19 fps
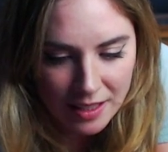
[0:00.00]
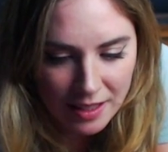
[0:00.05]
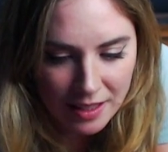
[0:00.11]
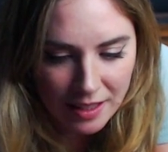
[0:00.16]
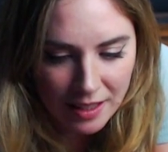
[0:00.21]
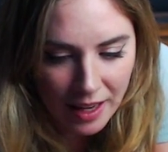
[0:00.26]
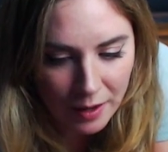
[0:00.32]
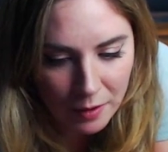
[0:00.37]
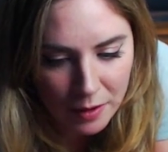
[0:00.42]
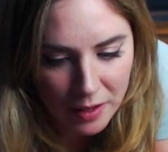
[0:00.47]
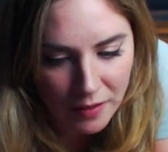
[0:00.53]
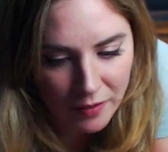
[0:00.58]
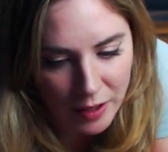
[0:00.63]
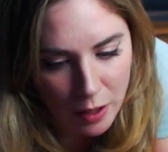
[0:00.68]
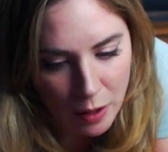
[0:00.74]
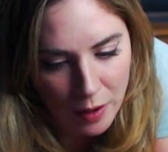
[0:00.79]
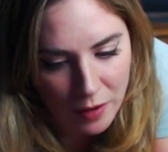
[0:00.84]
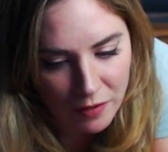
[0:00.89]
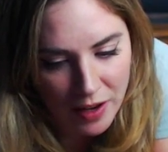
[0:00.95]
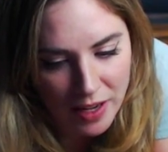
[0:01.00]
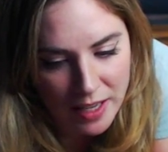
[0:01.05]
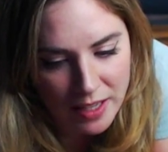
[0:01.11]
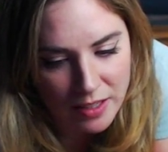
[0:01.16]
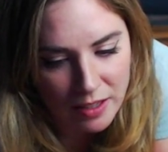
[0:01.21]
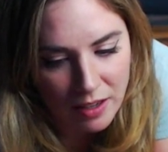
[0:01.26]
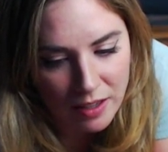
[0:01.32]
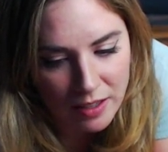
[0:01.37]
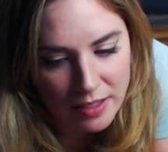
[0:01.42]
I don't even know if any
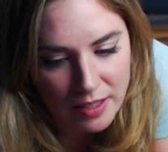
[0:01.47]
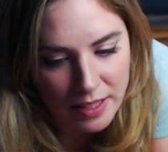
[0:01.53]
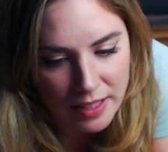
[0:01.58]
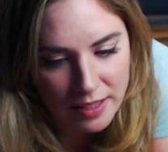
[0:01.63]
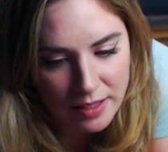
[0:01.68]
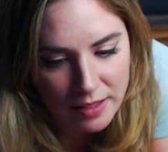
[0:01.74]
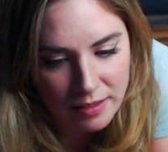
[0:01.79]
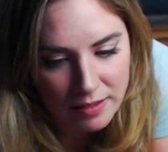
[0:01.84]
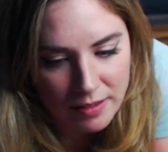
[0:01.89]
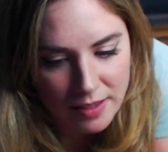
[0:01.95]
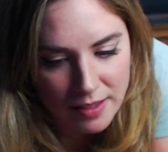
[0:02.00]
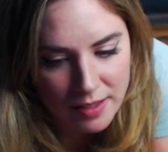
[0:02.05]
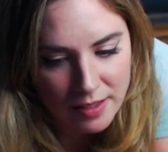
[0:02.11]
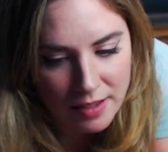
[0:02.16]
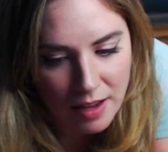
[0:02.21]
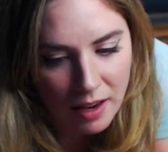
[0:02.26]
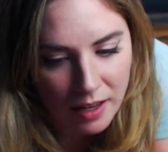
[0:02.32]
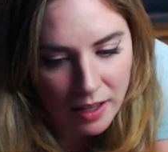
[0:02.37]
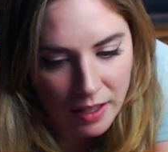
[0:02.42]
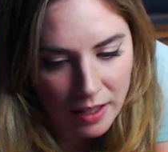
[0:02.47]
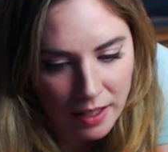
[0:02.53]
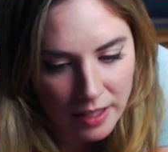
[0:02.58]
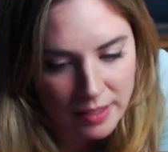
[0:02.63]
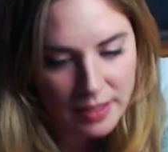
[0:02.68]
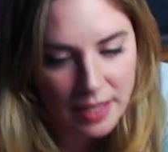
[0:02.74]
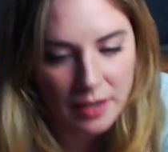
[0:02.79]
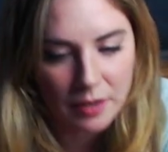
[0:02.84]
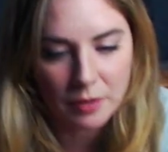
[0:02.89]
dogs can suck
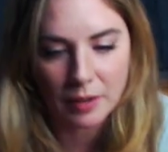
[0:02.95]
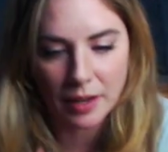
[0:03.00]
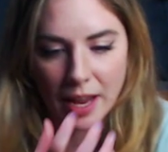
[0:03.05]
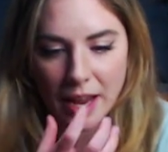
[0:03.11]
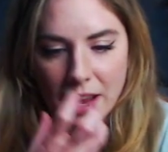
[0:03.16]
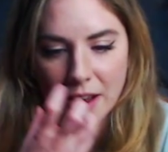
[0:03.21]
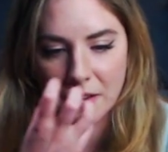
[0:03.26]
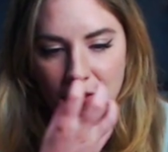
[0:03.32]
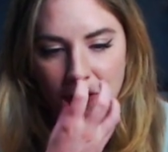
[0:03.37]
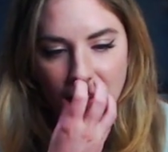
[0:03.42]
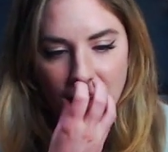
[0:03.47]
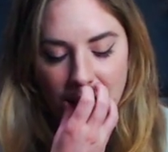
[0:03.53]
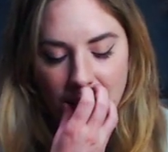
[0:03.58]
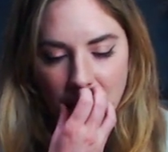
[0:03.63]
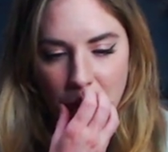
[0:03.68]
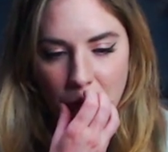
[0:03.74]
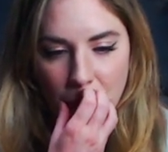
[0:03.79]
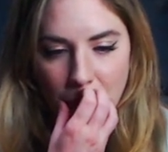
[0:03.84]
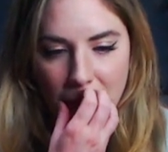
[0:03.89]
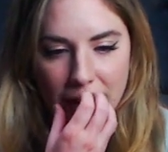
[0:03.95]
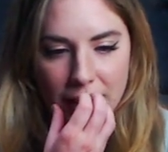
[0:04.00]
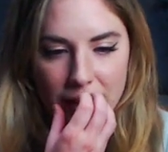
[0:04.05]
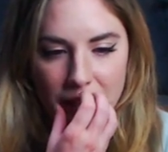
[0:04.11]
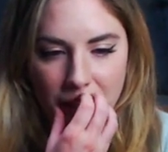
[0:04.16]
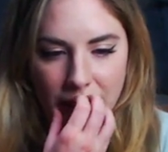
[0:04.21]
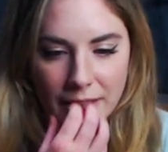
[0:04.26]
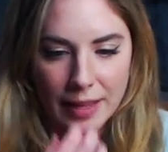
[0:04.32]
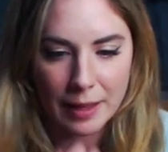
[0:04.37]
because they don't have like the right
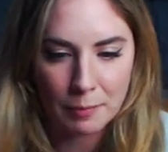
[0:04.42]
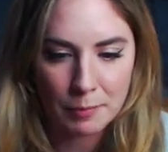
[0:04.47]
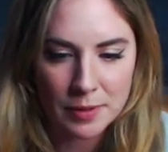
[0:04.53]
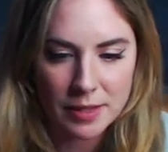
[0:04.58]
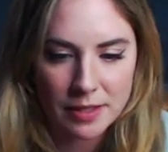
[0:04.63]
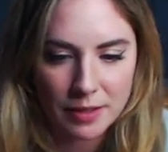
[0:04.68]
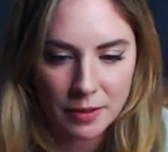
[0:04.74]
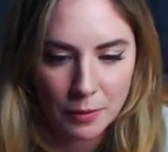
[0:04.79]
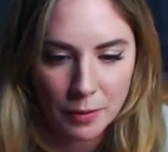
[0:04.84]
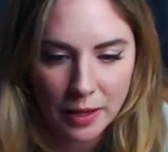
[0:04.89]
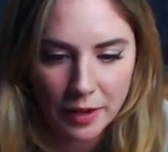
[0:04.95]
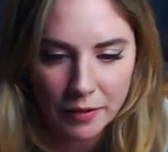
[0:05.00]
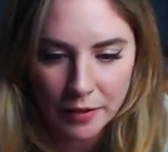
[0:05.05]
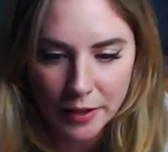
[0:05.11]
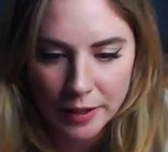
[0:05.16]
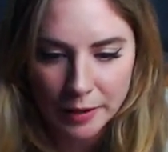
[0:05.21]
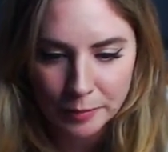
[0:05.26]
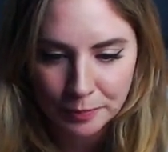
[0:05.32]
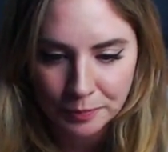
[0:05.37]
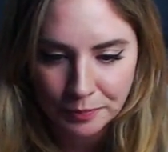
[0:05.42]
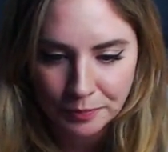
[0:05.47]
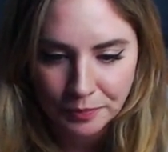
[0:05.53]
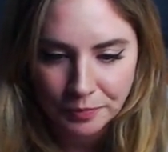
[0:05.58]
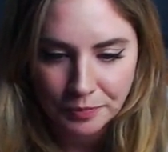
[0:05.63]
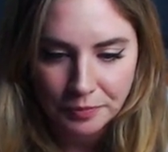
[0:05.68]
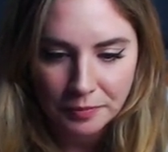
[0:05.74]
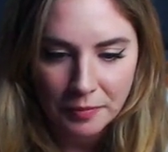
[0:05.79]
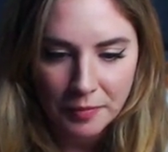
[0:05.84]
lips or whatever.
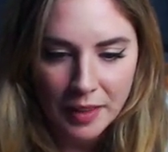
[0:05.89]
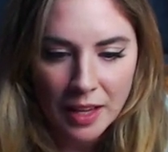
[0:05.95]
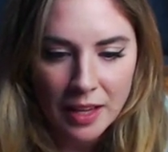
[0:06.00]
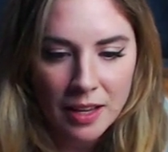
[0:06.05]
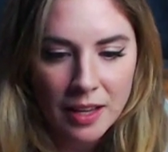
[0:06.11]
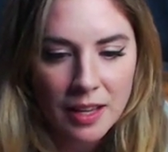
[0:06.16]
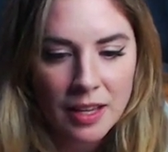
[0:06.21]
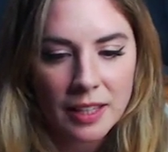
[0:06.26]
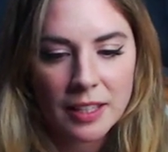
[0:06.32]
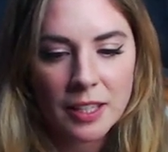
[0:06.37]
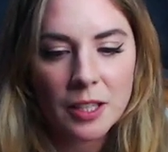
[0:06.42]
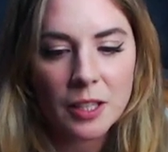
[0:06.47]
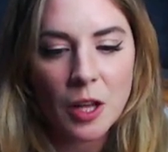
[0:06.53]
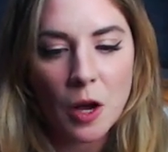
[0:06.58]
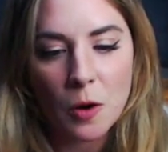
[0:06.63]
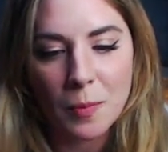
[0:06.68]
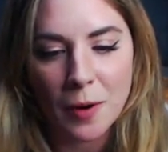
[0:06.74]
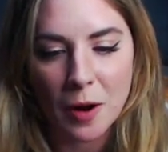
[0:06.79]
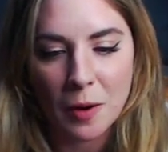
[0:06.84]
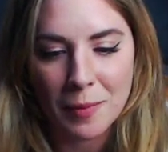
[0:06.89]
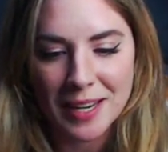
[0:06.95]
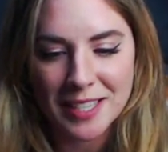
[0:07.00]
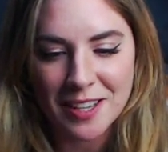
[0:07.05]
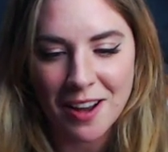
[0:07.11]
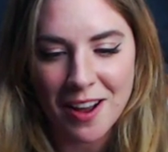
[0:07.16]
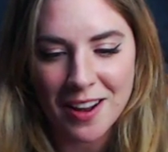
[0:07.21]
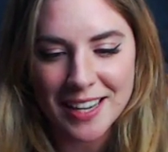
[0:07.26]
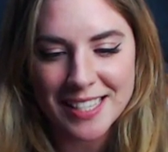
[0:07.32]
Lil Lobo, my
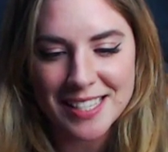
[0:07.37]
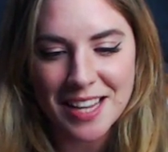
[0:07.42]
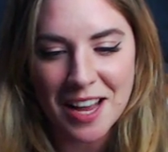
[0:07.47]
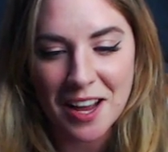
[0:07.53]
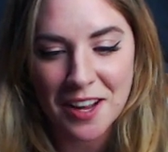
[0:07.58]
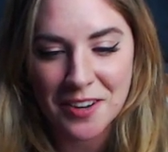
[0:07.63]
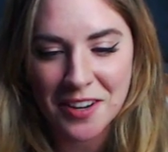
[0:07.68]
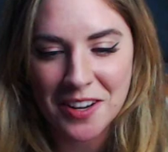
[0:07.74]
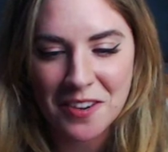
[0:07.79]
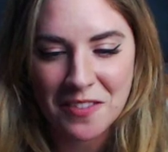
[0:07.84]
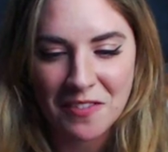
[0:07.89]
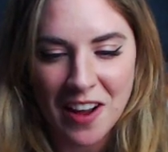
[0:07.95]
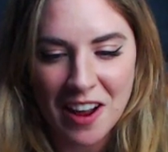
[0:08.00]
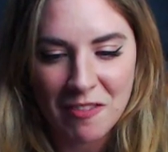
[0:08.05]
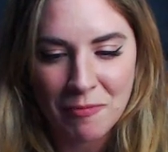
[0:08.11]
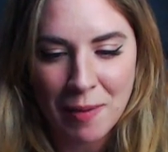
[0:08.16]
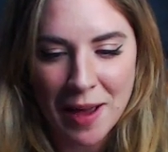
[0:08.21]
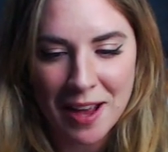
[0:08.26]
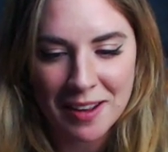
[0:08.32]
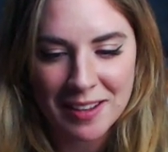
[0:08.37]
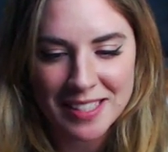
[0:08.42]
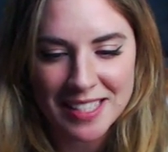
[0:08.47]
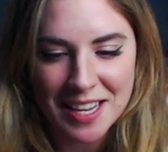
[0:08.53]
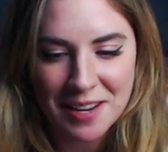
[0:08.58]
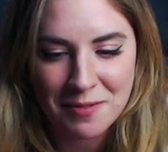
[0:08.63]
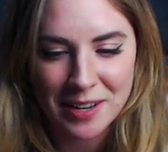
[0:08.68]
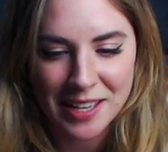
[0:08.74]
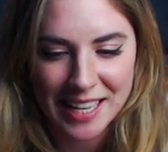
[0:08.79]
dog is 105 pounds,
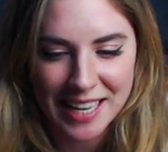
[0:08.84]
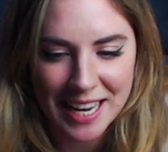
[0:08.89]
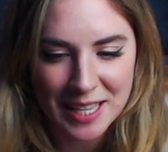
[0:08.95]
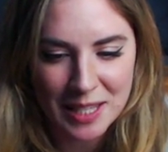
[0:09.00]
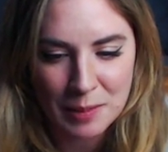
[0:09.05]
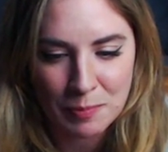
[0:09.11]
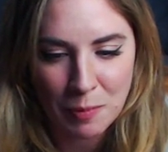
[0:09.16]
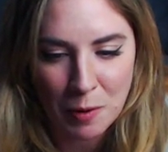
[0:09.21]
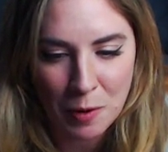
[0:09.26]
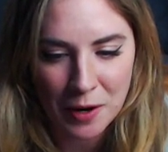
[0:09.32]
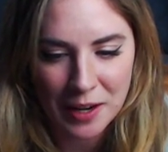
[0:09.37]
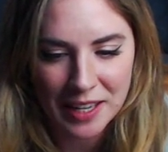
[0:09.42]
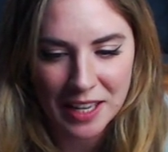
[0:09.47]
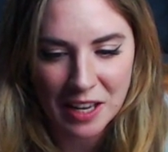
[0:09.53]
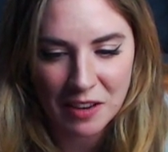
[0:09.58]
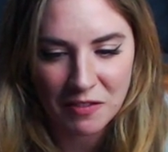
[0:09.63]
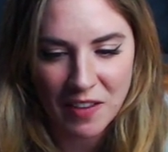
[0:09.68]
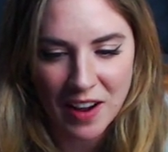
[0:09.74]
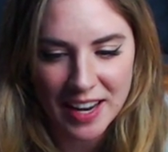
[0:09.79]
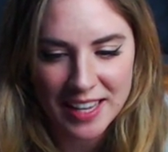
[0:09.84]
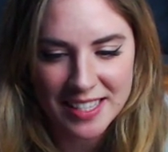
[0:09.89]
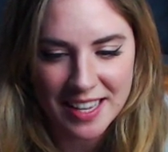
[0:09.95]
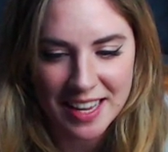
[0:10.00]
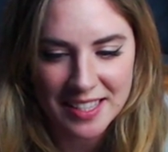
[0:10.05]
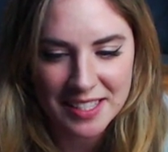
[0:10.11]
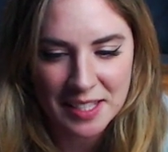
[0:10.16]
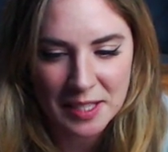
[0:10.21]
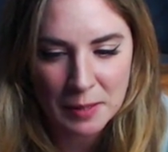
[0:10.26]
and when he gets bored, he finds
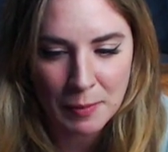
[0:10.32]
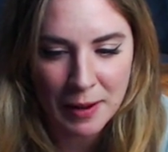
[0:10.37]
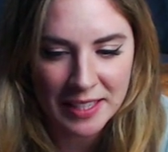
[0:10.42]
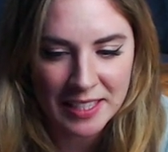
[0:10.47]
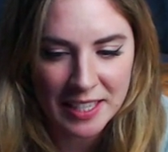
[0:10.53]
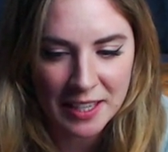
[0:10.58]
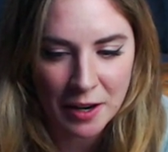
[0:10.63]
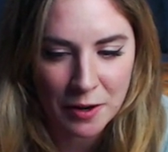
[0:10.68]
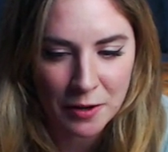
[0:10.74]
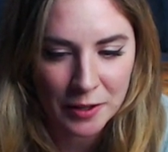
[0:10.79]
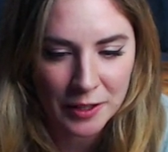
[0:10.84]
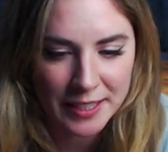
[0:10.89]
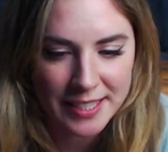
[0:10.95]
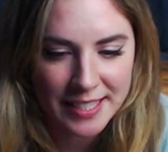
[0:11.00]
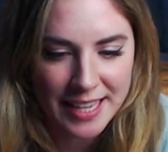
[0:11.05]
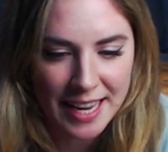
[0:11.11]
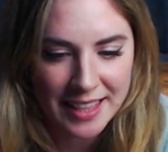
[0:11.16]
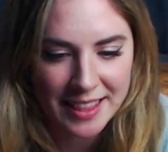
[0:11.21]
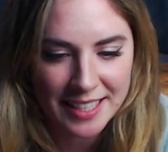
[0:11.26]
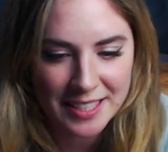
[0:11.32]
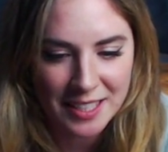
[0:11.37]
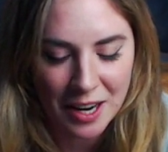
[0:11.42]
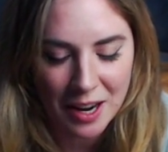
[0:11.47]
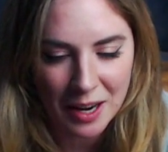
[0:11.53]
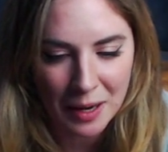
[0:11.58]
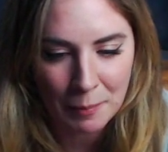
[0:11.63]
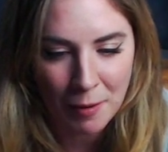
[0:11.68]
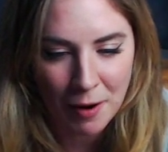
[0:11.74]
unsuspecting owners at the
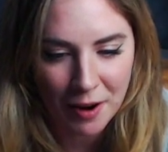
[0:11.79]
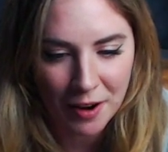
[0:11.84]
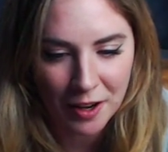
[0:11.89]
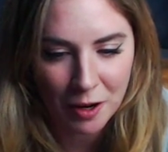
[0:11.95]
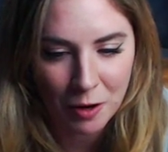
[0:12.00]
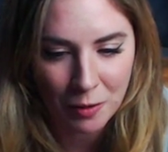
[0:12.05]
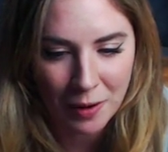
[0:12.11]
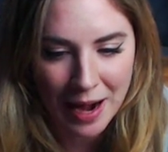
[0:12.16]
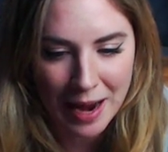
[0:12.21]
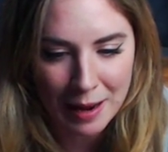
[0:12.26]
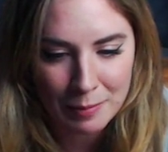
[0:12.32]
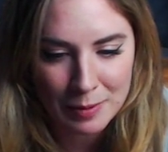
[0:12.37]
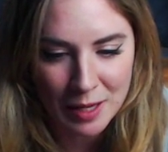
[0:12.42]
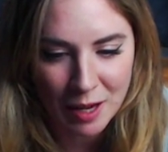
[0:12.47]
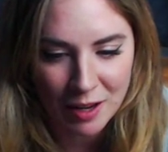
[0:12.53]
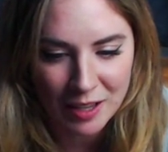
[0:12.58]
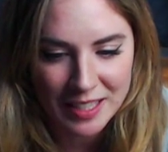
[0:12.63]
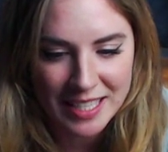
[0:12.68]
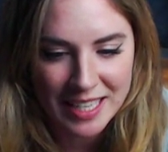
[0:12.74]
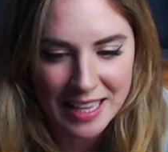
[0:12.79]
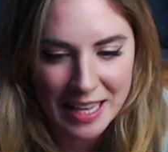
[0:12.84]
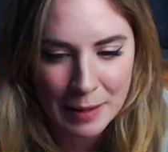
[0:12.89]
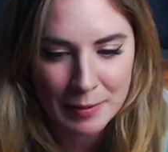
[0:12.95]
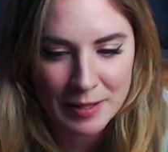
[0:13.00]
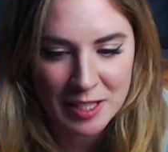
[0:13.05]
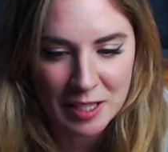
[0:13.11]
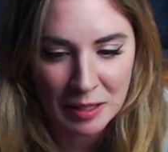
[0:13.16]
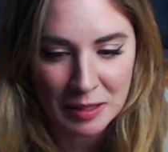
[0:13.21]
dog park, grabs onto them,
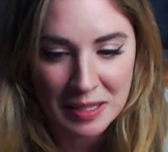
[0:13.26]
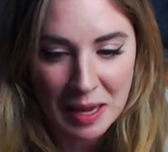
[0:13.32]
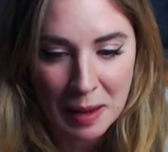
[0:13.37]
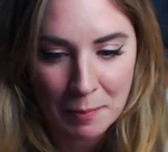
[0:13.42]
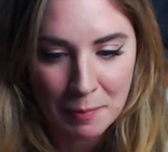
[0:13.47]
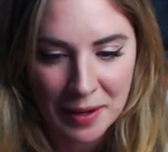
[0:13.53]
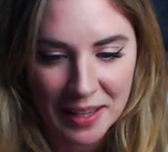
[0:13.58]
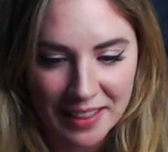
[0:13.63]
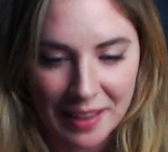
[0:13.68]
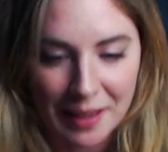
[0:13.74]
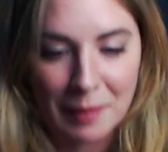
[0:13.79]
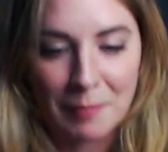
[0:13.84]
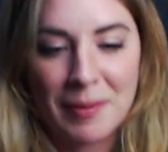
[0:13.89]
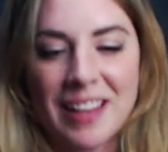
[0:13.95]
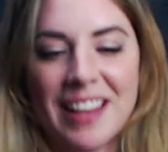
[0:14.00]
and starts humping them.